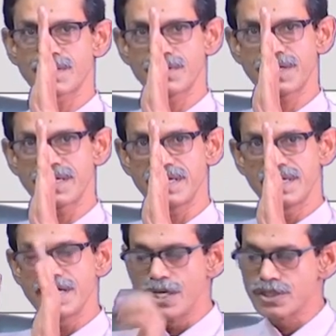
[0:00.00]
Okay.
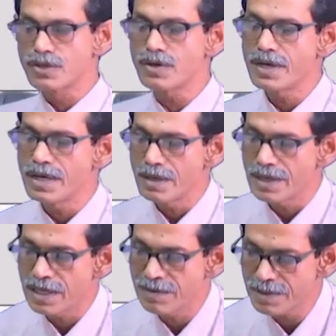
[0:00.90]
So,
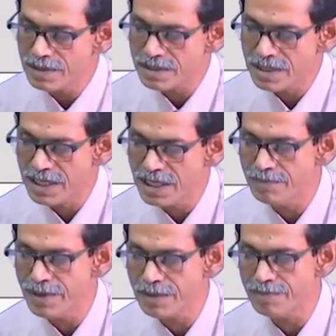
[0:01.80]
even any
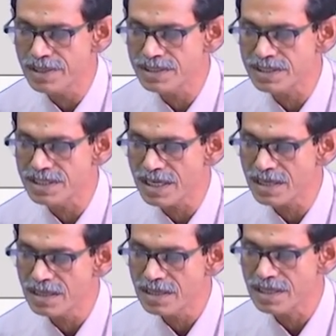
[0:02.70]
big piece is
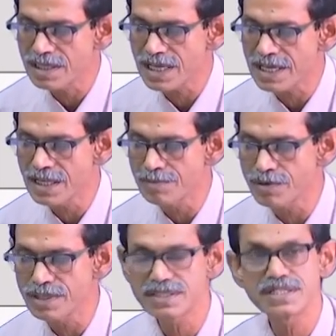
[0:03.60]
there is another
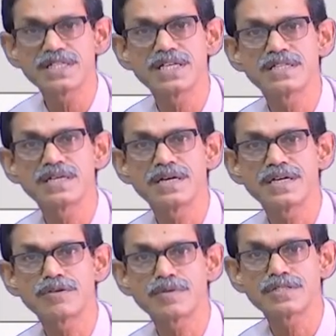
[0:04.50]
protease sitting in the
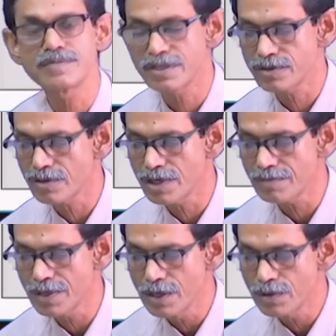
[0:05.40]
endoplasmic
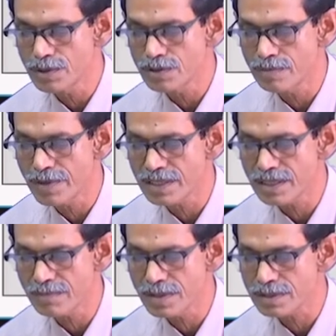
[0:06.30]
reticulum which will make
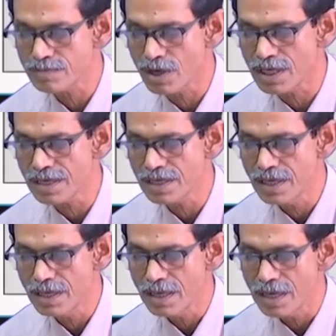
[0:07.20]
them smaller,
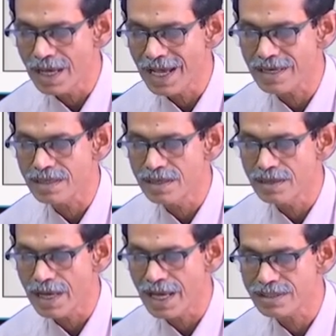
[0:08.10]
and
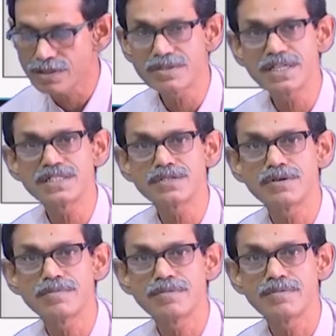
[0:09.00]
as soon as it
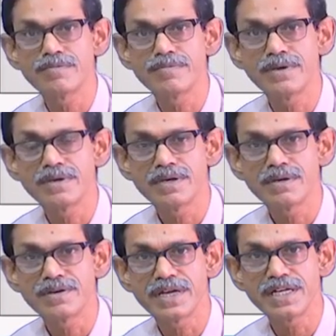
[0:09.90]
will be
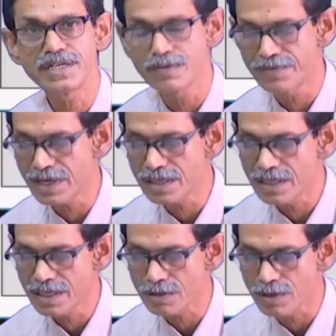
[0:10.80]
ready to fit,
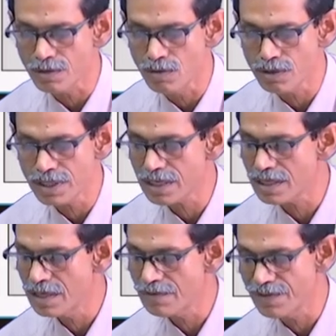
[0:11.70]
it will go there,
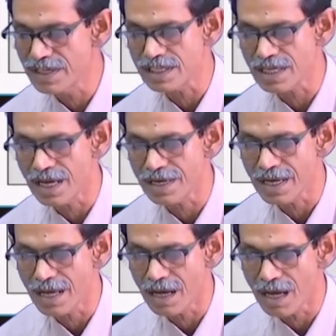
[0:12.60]
fit it, and
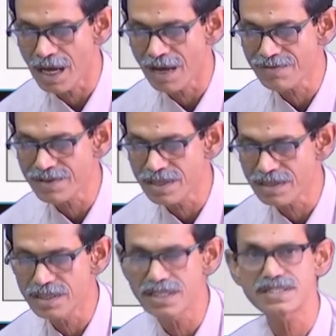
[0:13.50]
after
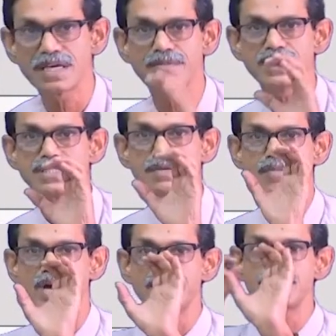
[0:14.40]
this MHC
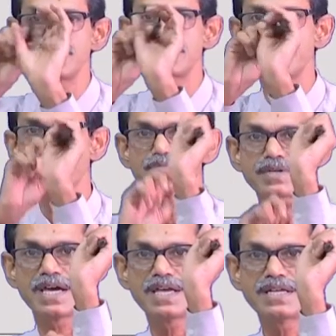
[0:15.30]
bind with the
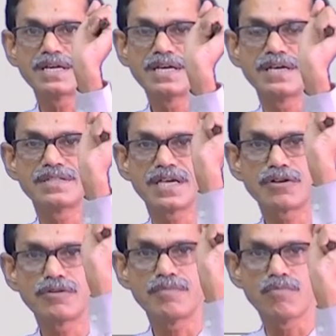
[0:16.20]
peptide,
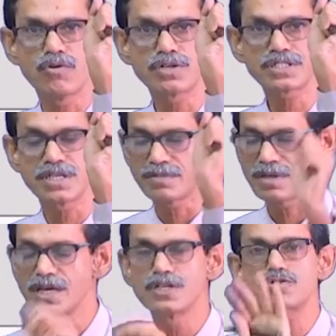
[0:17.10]
that will be more
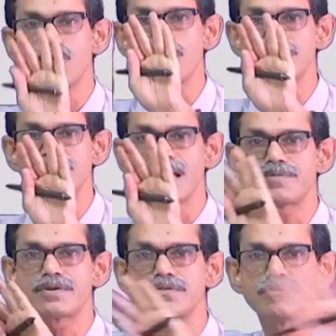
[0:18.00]
stable. So, all
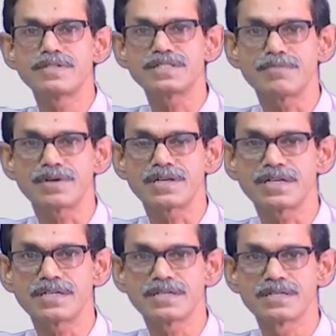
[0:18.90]
chaperone will be
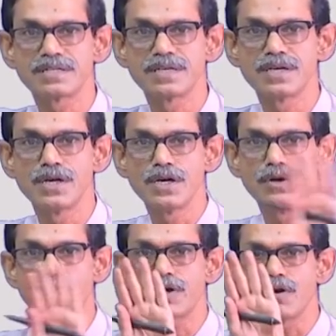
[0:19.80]
separated.
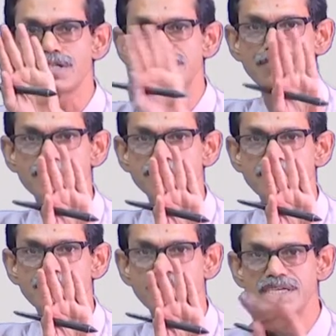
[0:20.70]
Okay, all chaperone
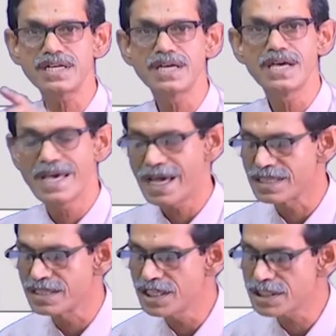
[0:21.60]
separated
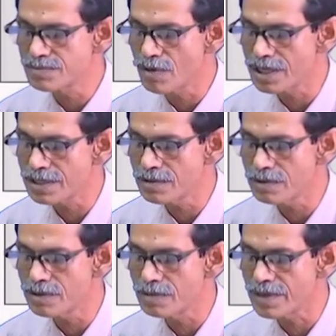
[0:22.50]
and this
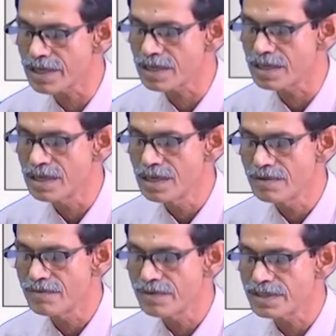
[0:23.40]
molecule will make a
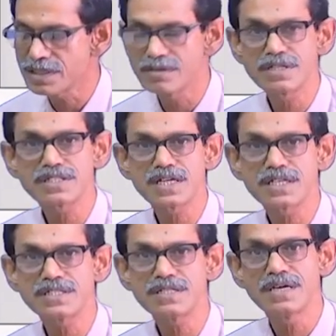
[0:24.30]
vesicular
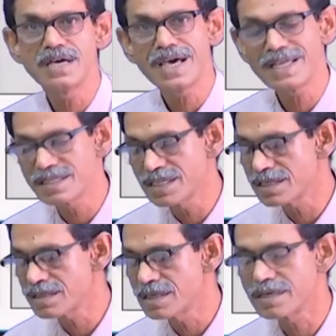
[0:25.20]
structure and
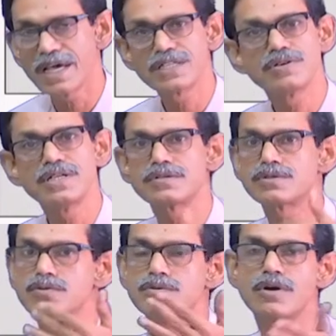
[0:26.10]
then gradually
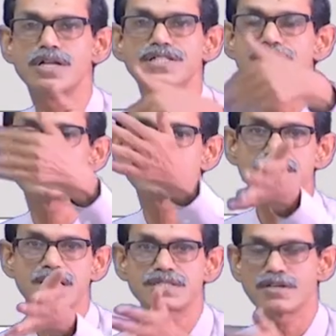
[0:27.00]
through Golgi
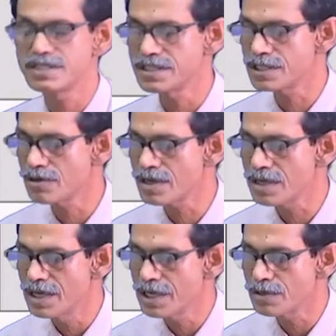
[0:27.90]
and trans-Golgi
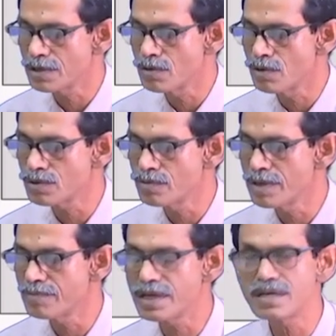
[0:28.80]
network it will go to
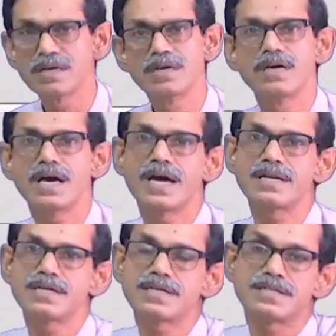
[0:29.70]
membrane
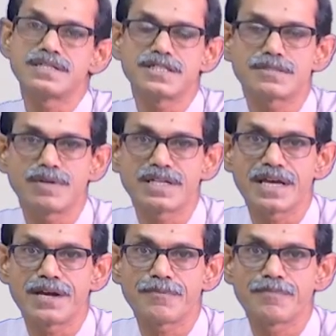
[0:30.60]
and display
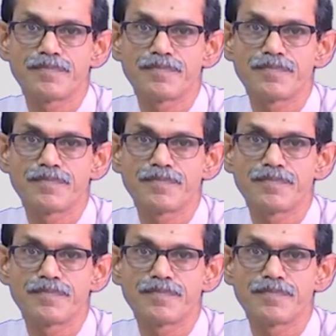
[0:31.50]
there.